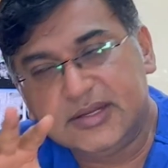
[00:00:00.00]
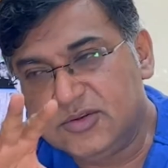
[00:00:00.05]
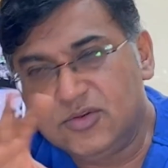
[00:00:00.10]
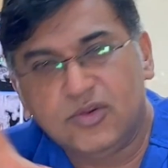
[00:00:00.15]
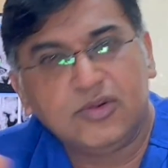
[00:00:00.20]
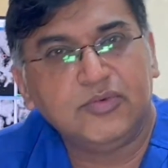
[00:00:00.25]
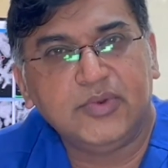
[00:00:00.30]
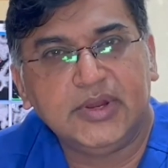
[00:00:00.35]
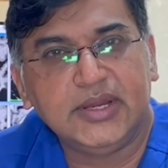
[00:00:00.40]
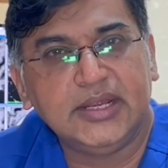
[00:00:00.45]

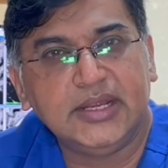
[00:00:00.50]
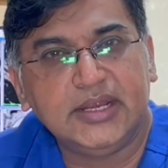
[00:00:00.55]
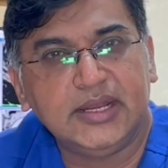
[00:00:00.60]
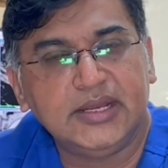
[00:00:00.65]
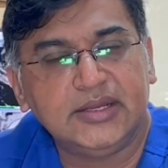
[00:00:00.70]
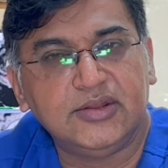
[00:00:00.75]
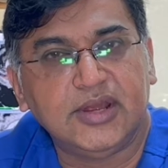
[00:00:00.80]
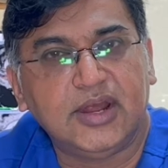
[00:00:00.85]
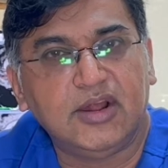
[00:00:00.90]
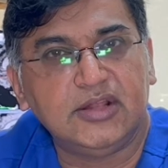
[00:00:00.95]
Don't worry
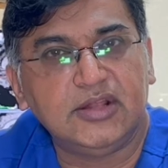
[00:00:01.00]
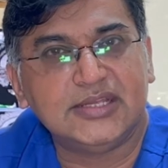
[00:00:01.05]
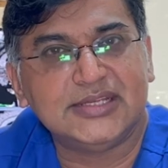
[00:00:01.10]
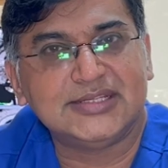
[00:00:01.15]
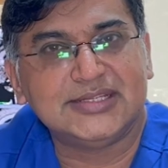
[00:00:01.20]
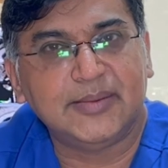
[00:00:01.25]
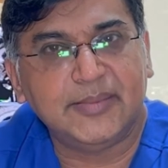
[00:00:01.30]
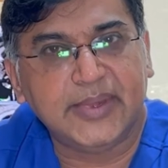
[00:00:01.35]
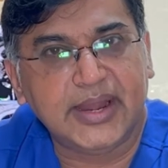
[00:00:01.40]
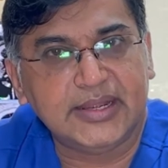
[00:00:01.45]
into all the
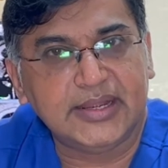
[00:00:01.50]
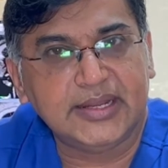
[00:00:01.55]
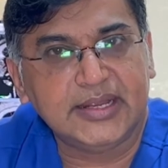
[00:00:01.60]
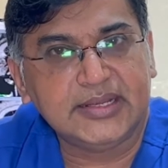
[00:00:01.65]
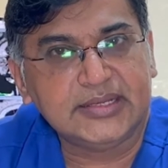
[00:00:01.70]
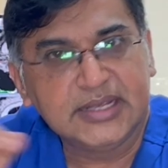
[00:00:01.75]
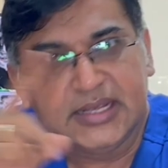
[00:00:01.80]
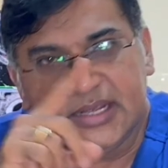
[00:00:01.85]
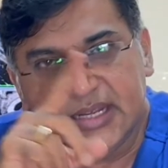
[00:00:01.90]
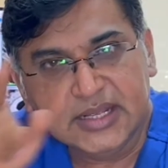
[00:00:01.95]
semantics.